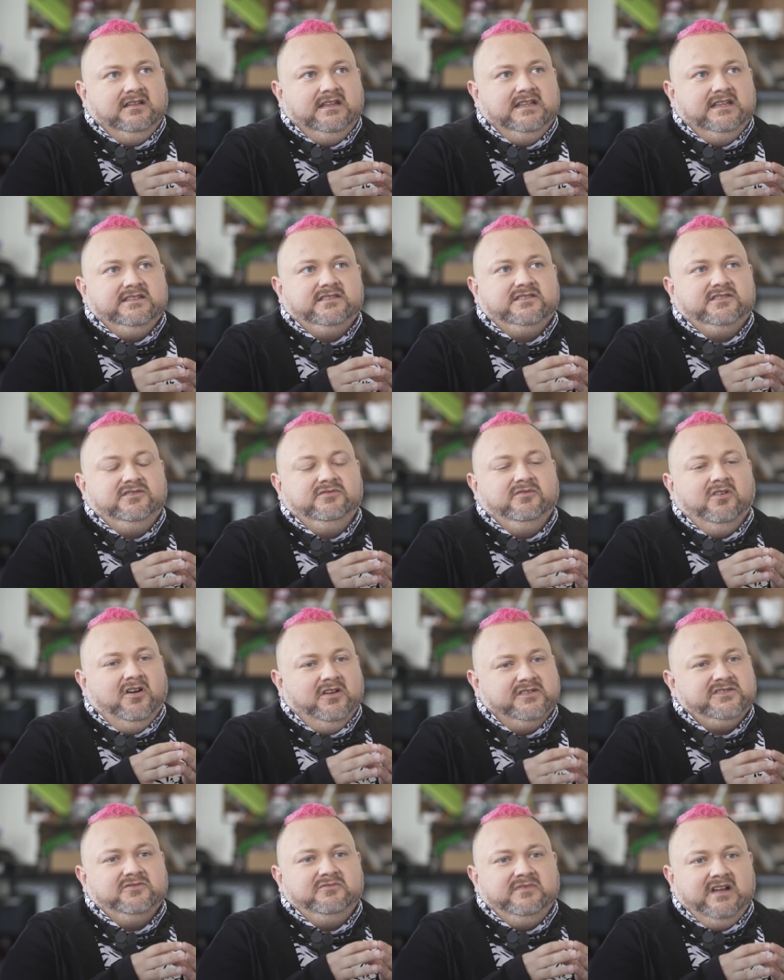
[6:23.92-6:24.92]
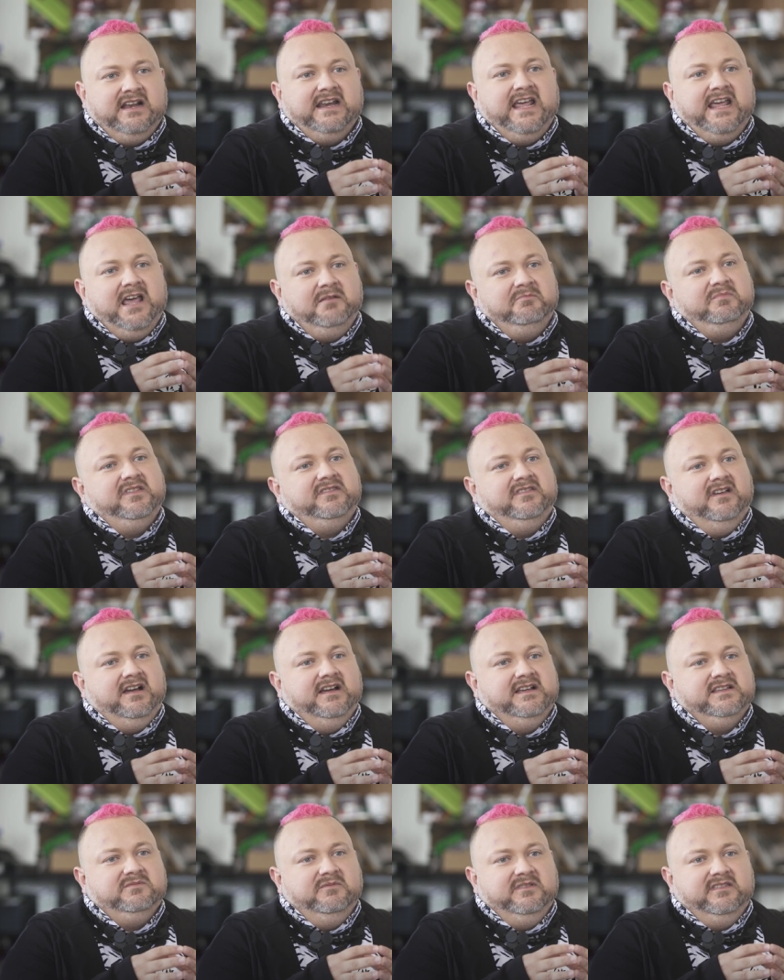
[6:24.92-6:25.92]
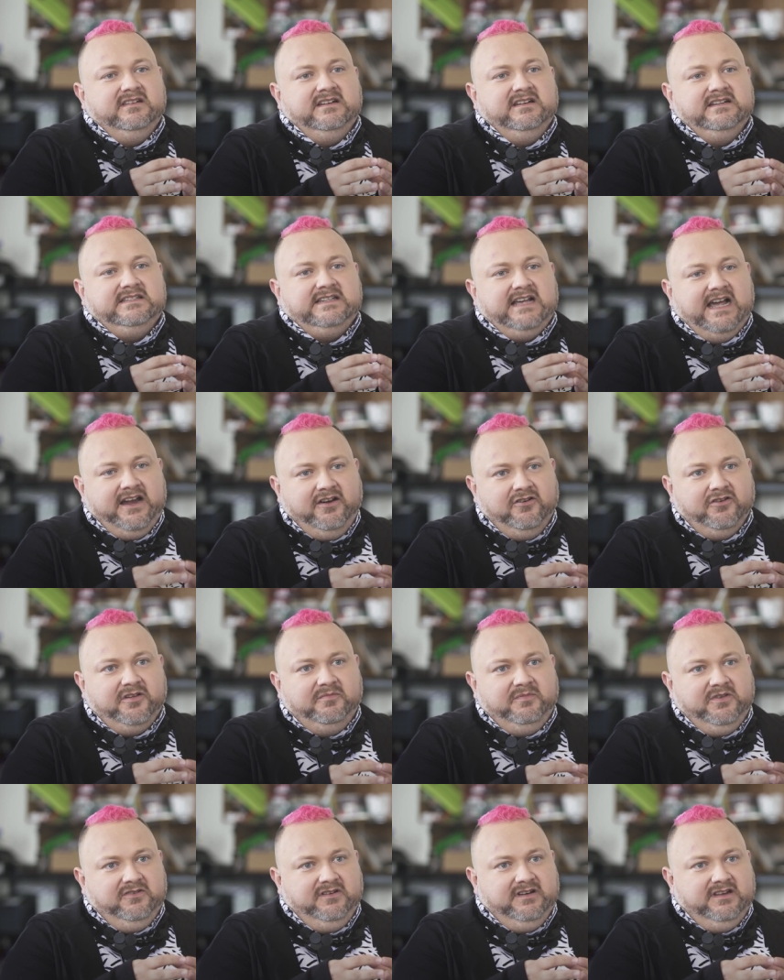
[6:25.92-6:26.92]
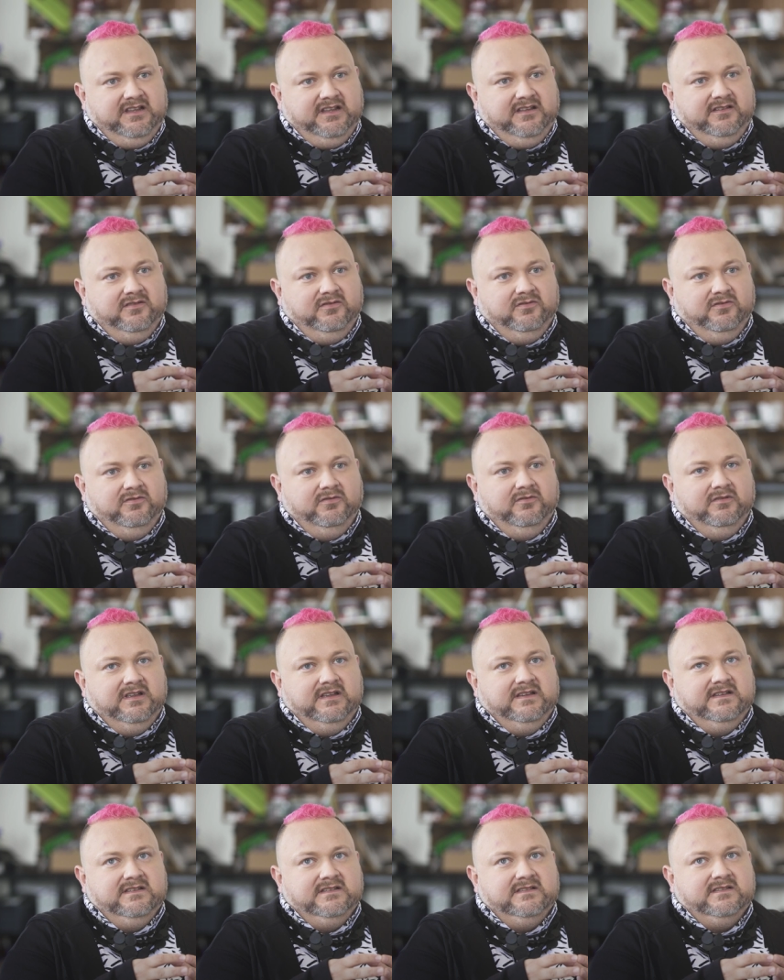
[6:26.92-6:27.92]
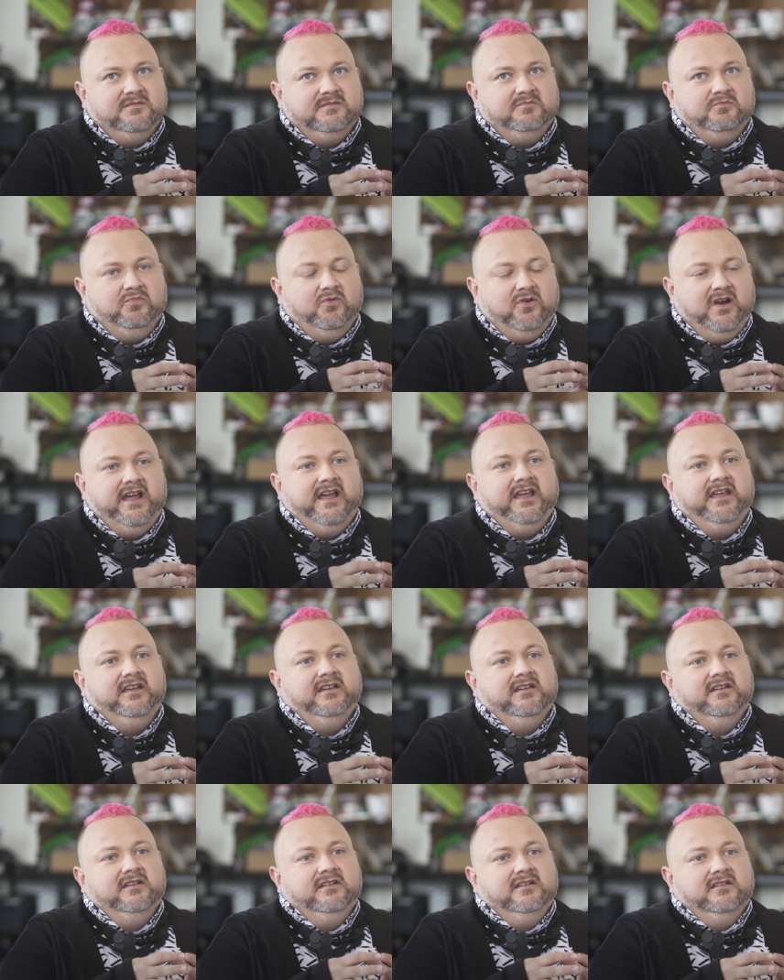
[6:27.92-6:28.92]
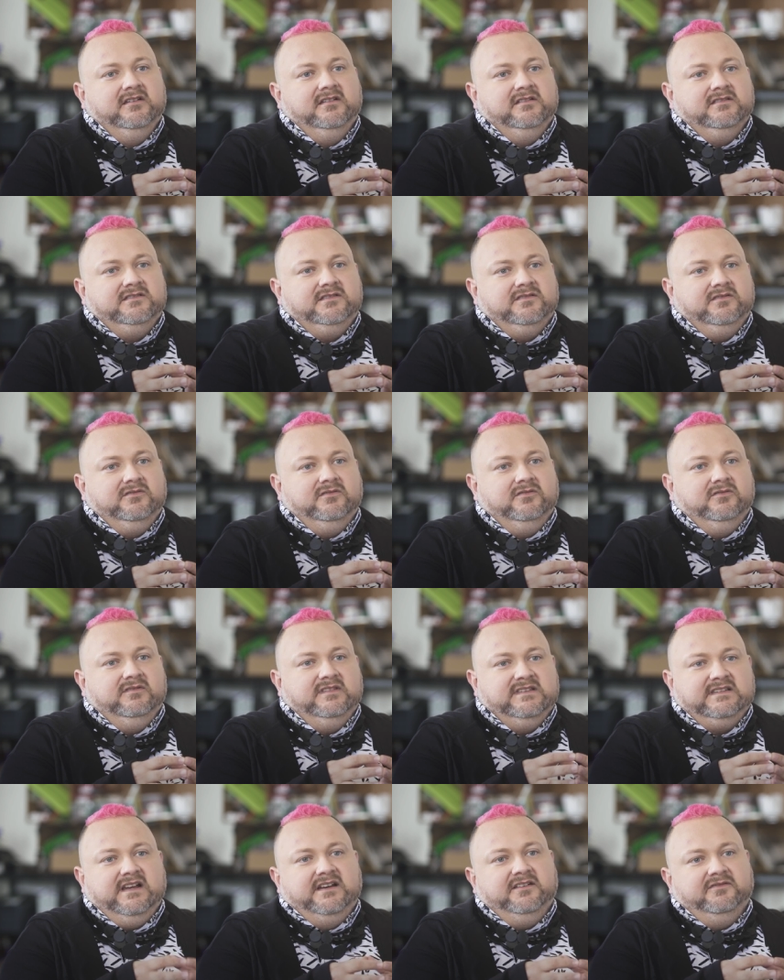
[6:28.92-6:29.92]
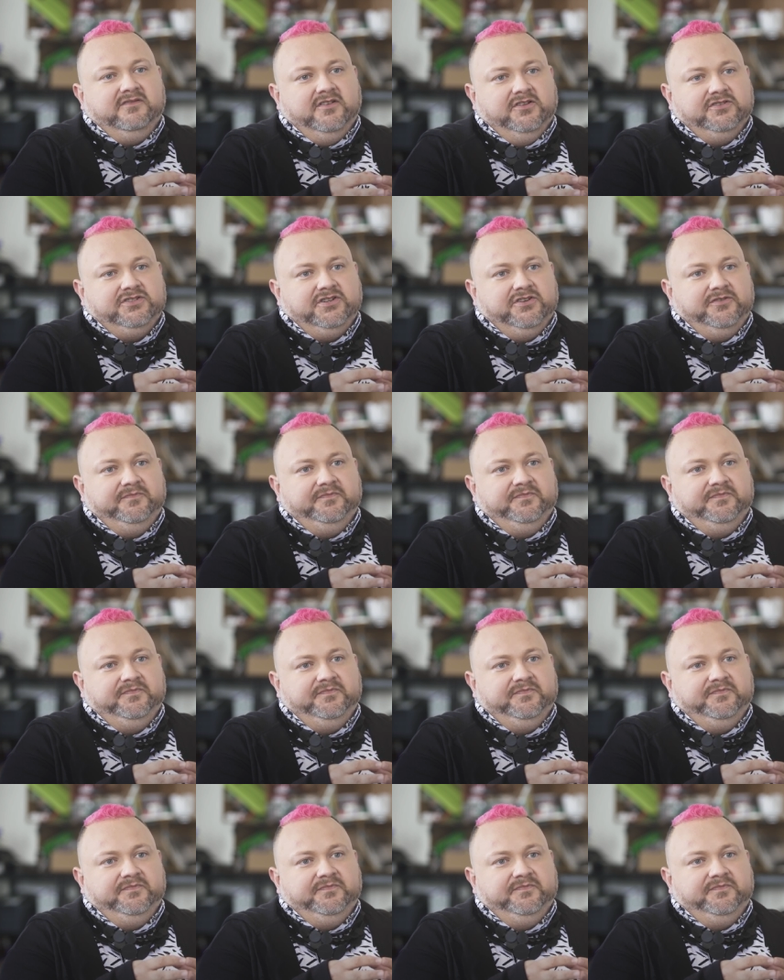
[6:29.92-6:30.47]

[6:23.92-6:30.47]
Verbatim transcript: is to also not empathize with an entire community who is prey to this kind of culture.